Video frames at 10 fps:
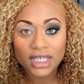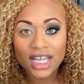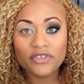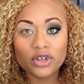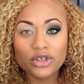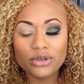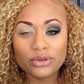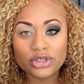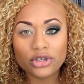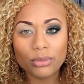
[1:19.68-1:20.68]
If you're
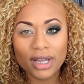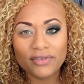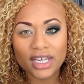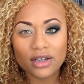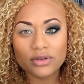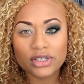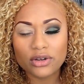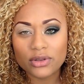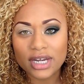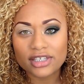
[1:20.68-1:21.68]
new to my videos,
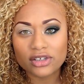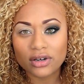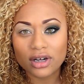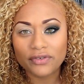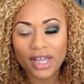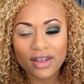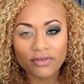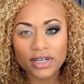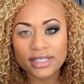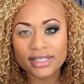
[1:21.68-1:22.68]
you know that I start off
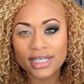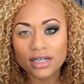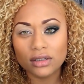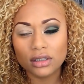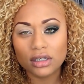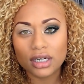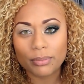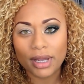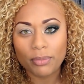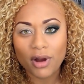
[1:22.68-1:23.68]
every single look
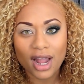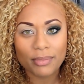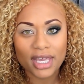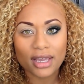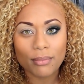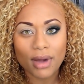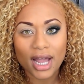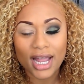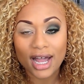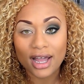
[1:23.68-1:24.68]
by priming
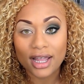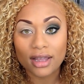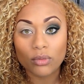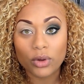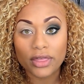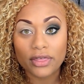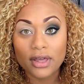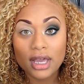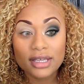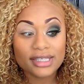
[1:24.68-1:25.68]
my eye with
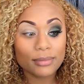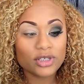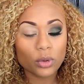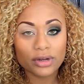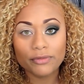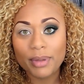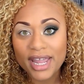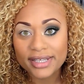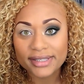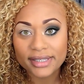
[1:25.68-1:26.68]
some sort of
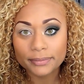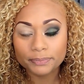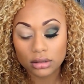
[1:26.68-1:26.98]
base.